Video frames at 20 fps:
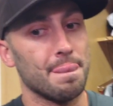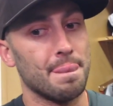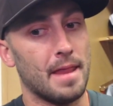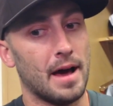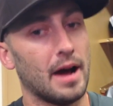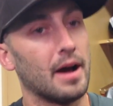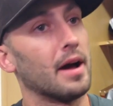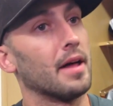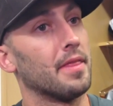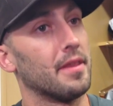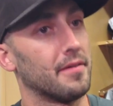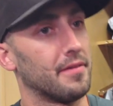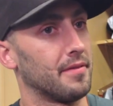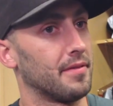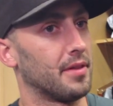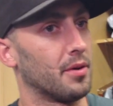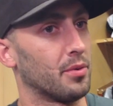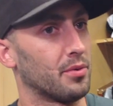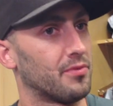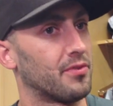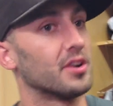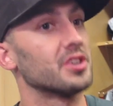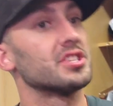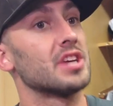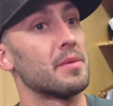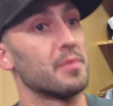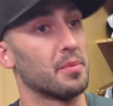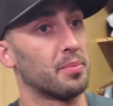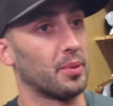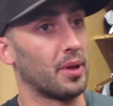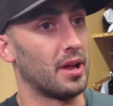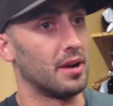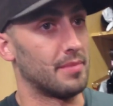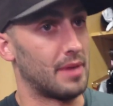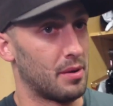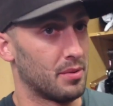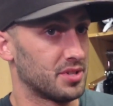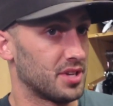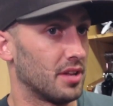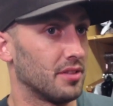the first time we played him,
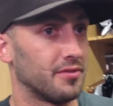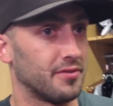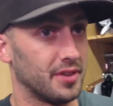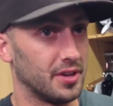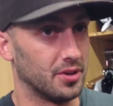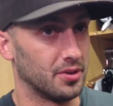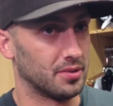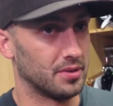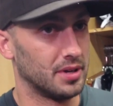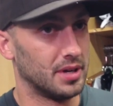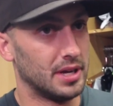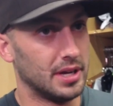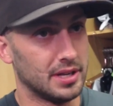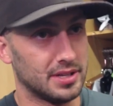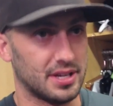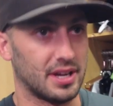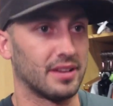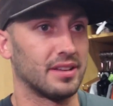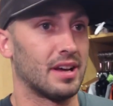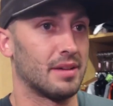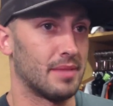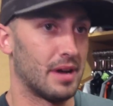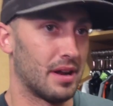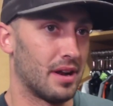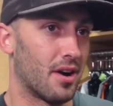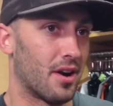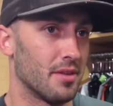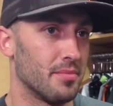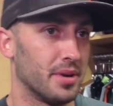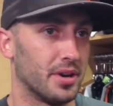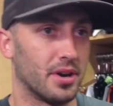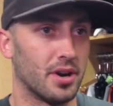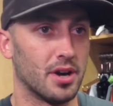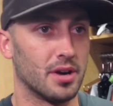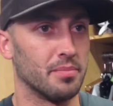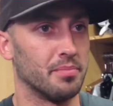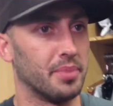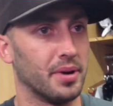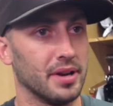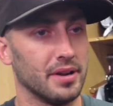I was on the field. Second time, I had already been
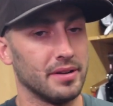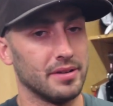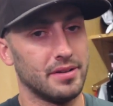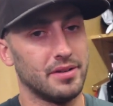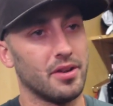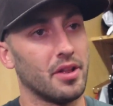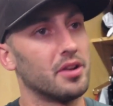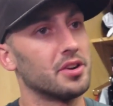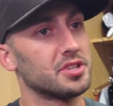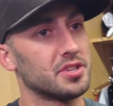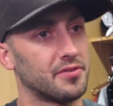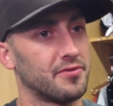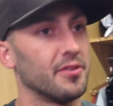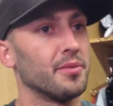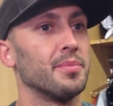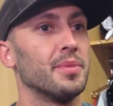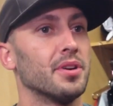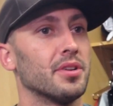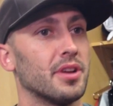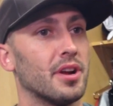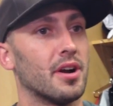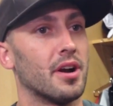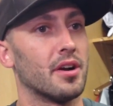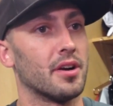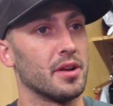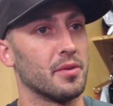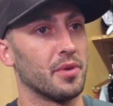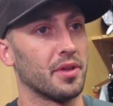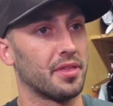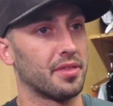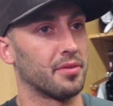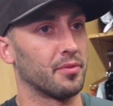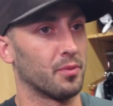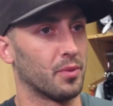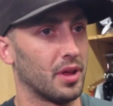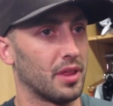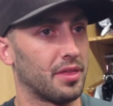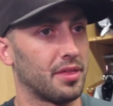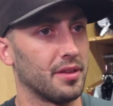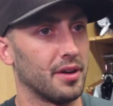hurt. But, you know, there's a familiarity
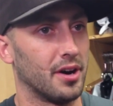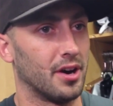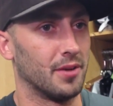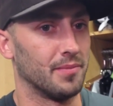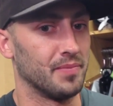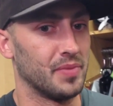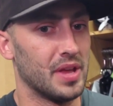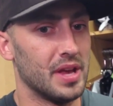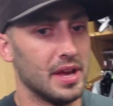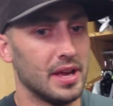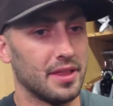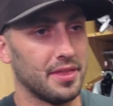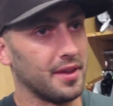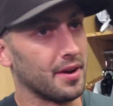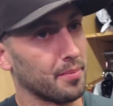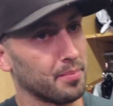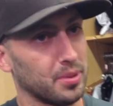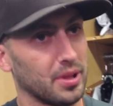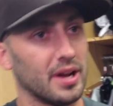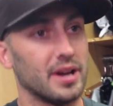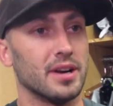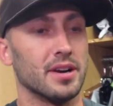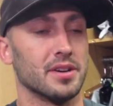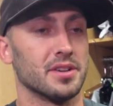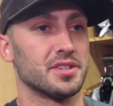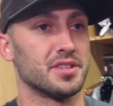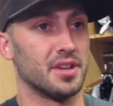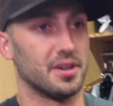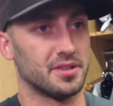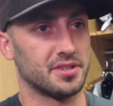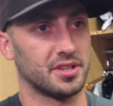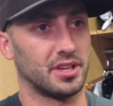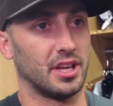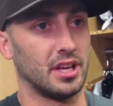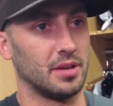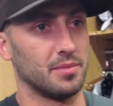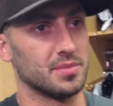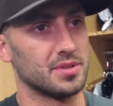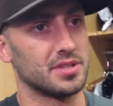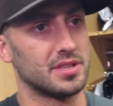with their players, their
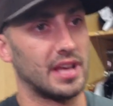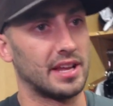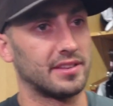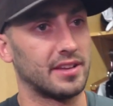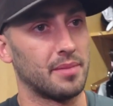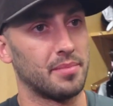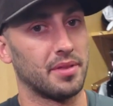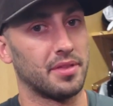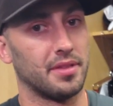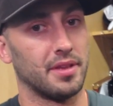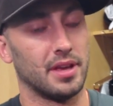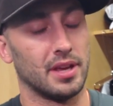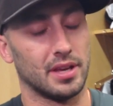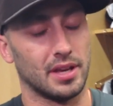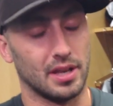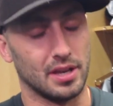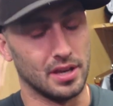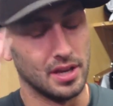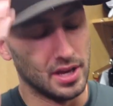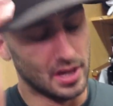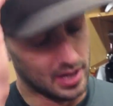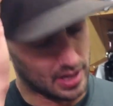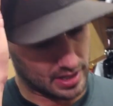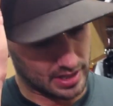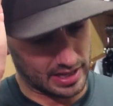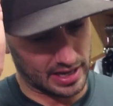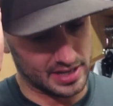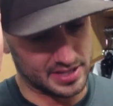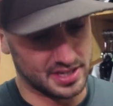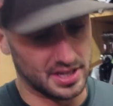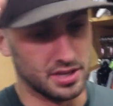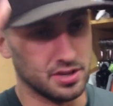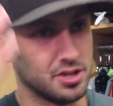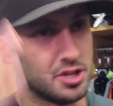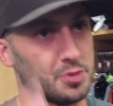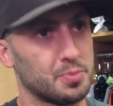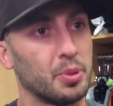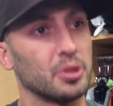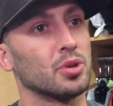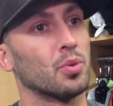schemes, that type of thing. And like I said, you
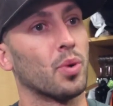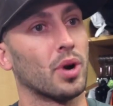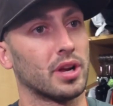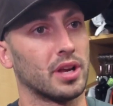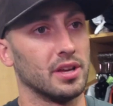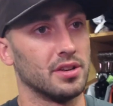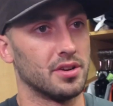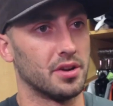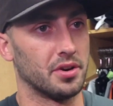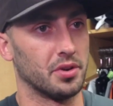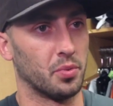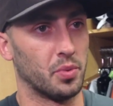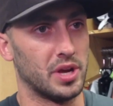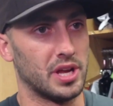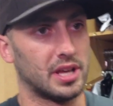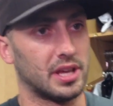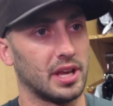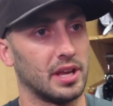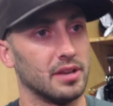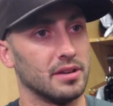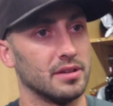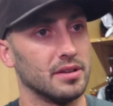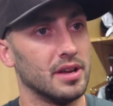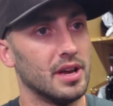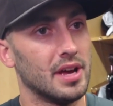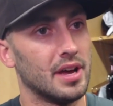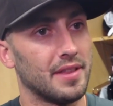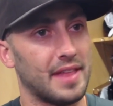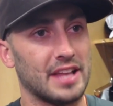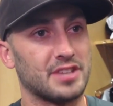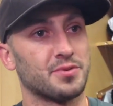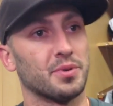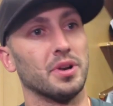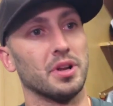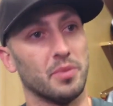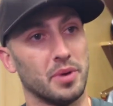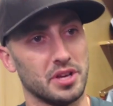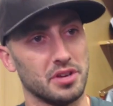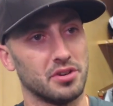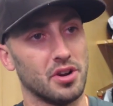just put the work in during the week, and that's
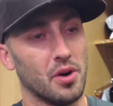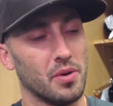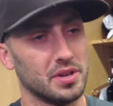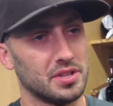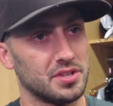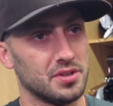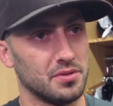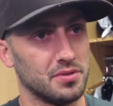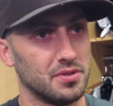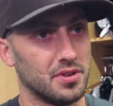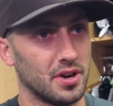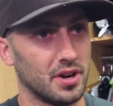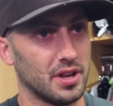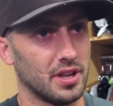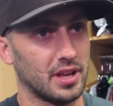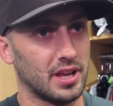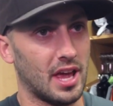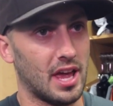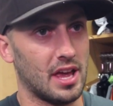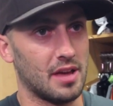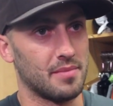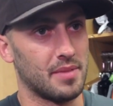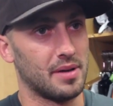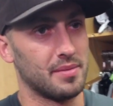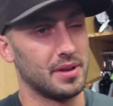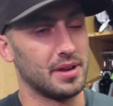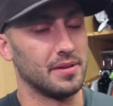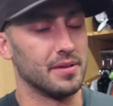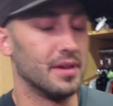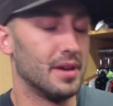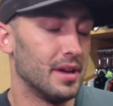really what you go into during the game. I mean,